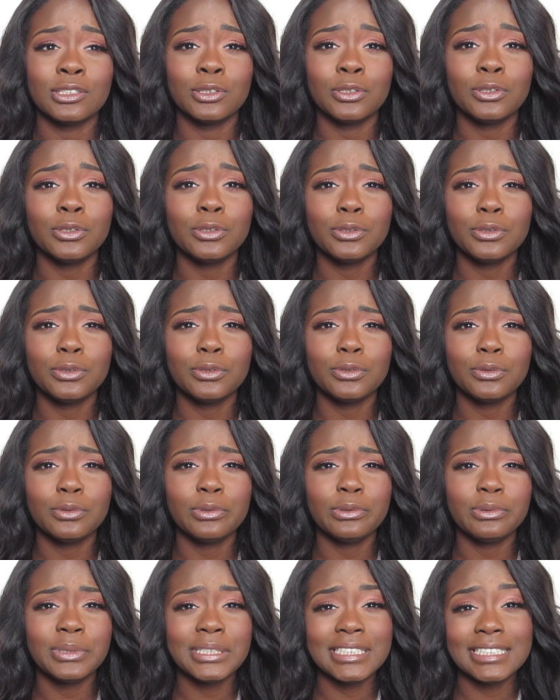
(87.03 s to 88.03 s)

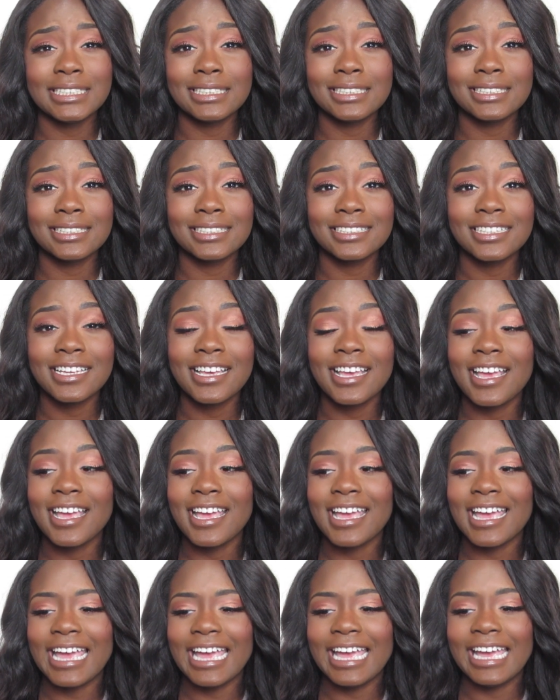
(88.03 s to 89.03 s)
2 weeks,
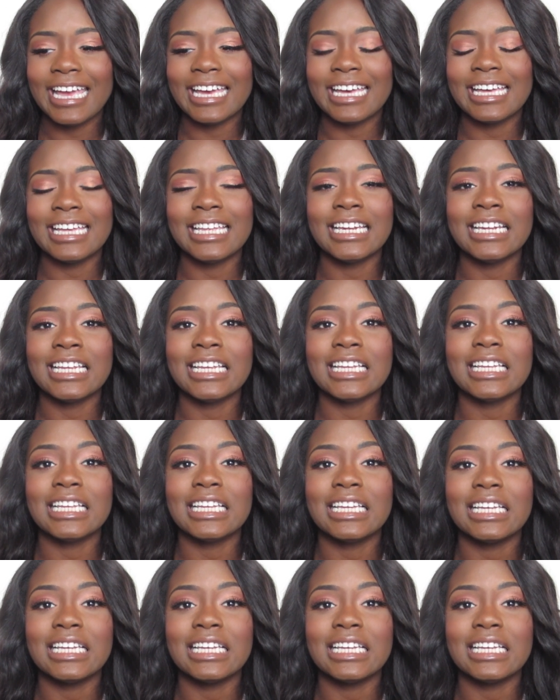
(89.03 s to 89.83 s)
and